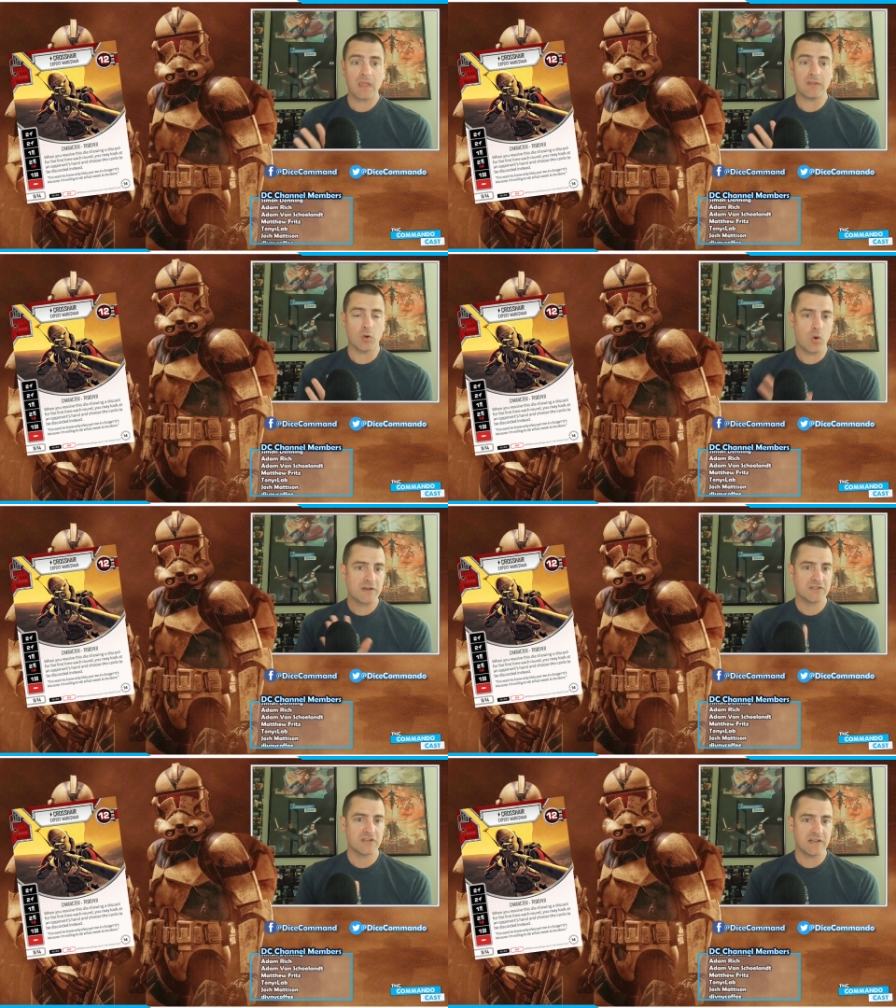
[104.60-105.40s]
The
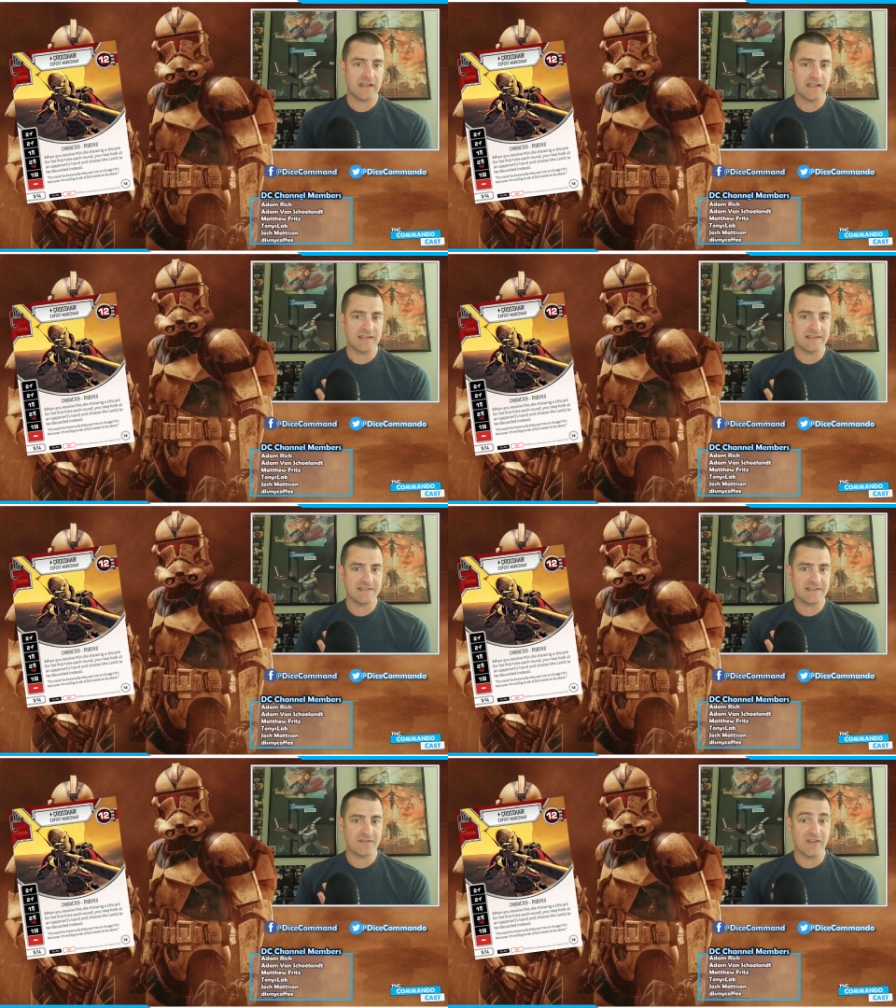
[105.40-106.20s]
question
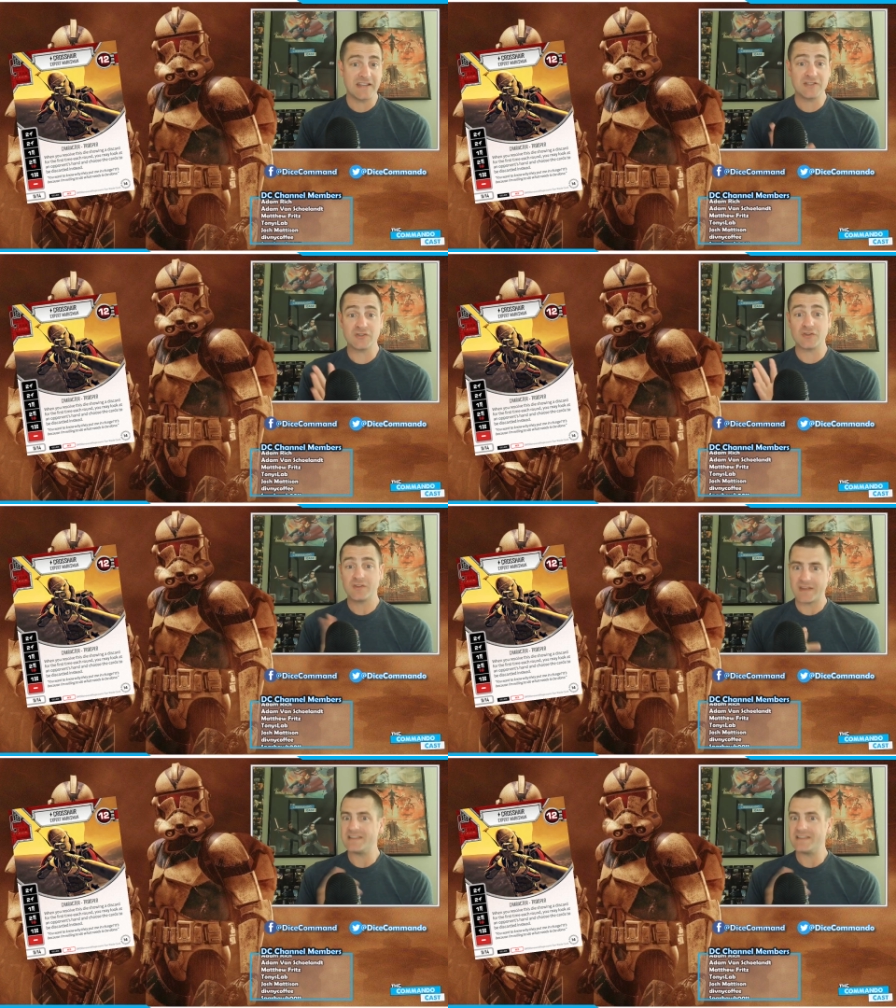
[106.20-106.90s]
is that he's